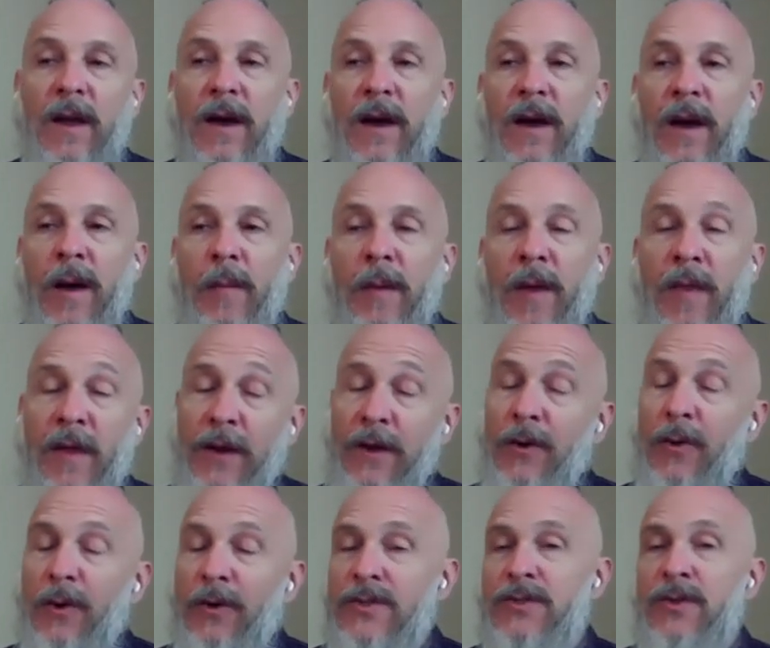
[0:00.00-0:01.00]
And then, of
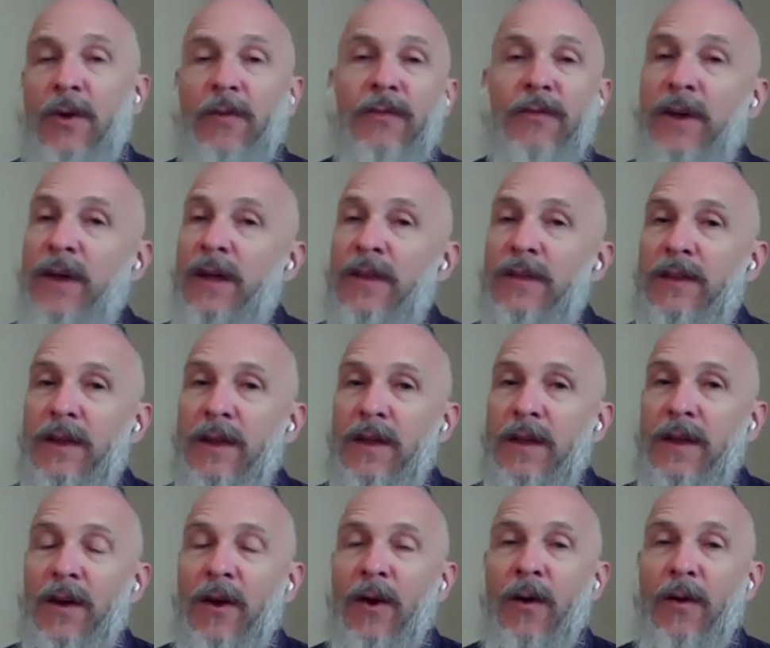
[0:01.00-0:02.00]
course, don't forget
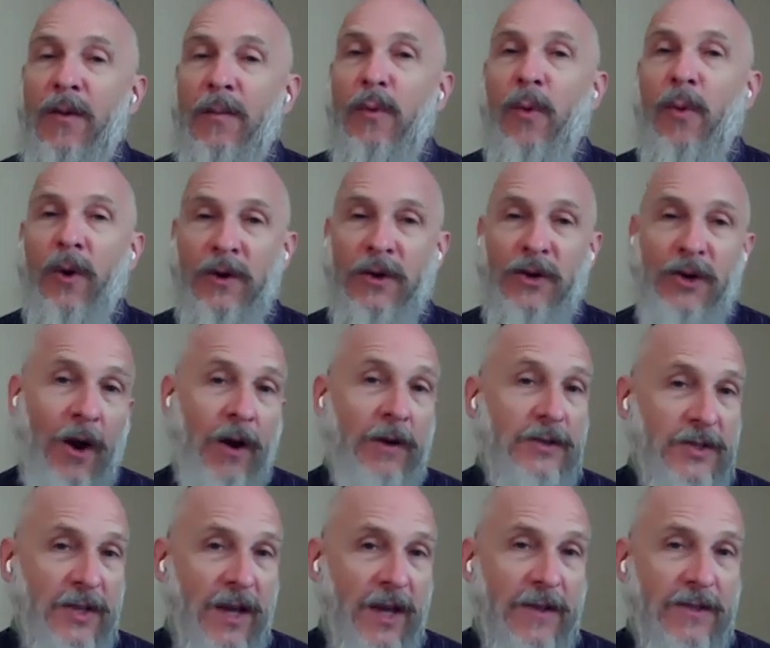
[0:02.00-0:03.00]
the all-important yard
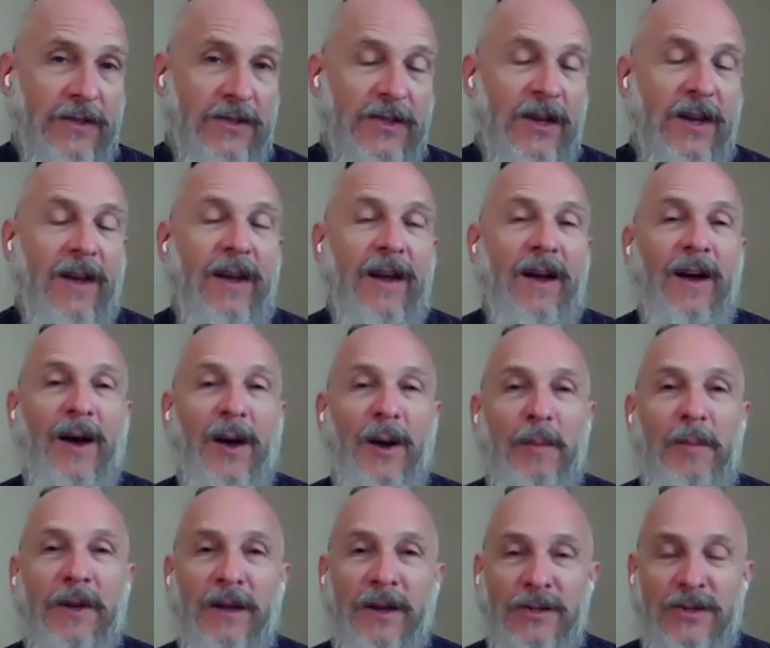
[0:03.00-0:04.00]
signs,
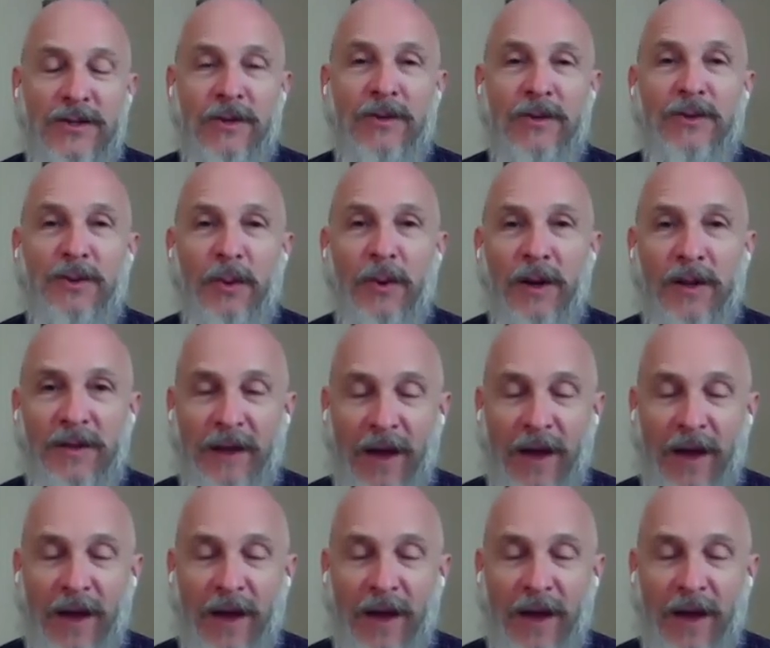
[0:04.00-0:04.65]
because those are what